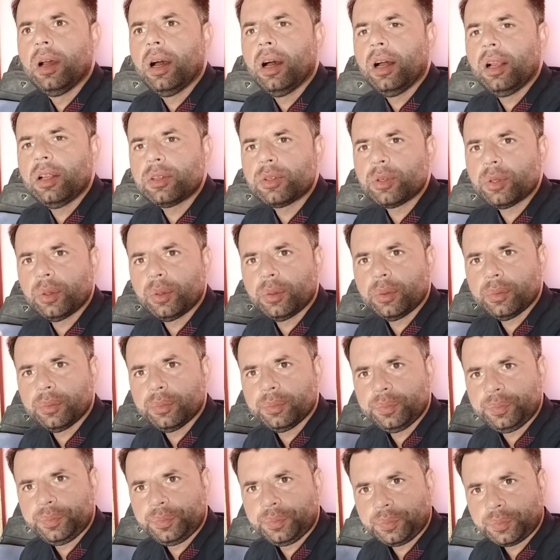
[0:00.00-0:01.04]
also
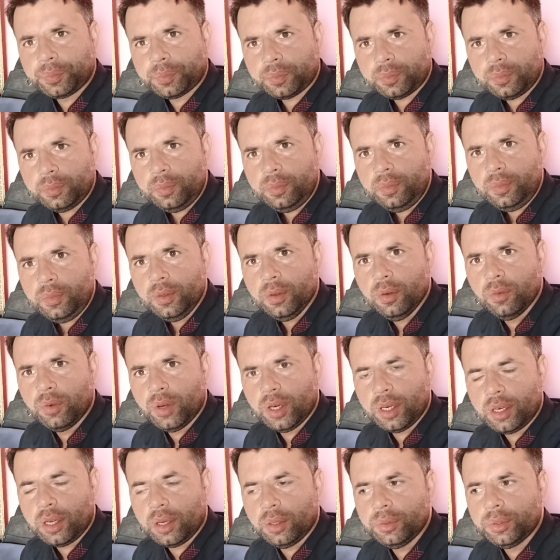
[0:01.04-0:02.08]

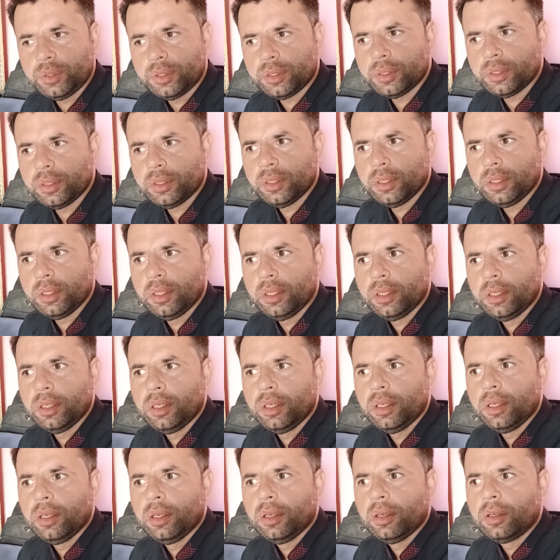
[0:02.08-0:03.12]
work out
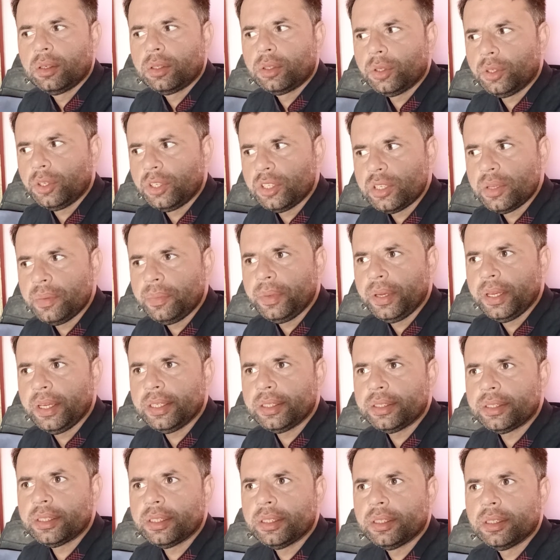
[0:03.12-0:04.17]
to
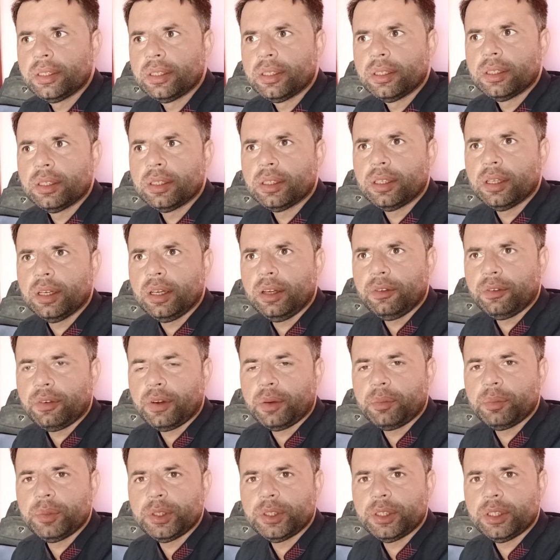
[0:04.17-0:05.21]
disseminate the
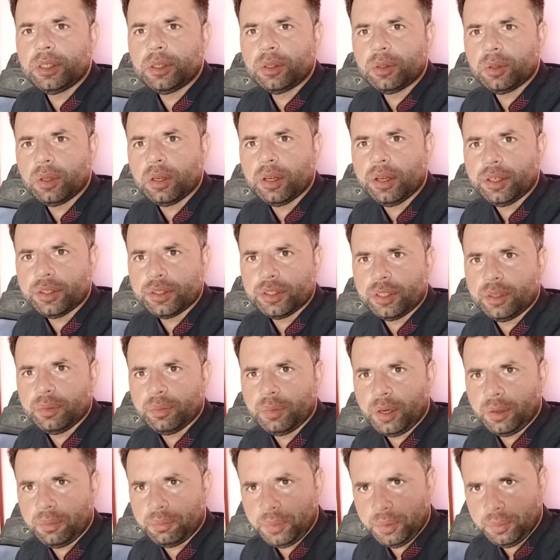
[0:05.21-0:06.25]
information to the large
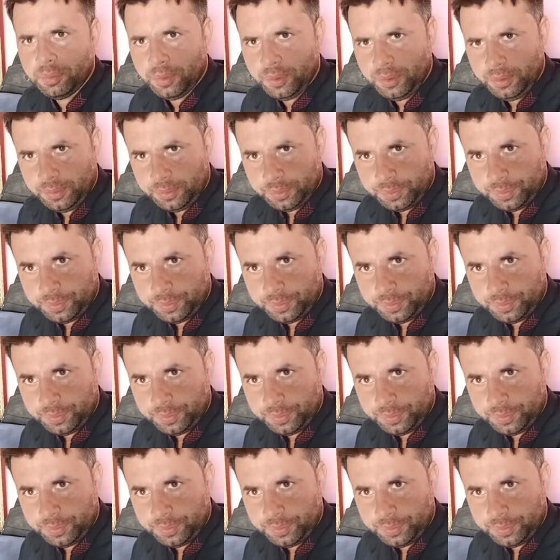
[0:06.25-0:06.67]
number of people.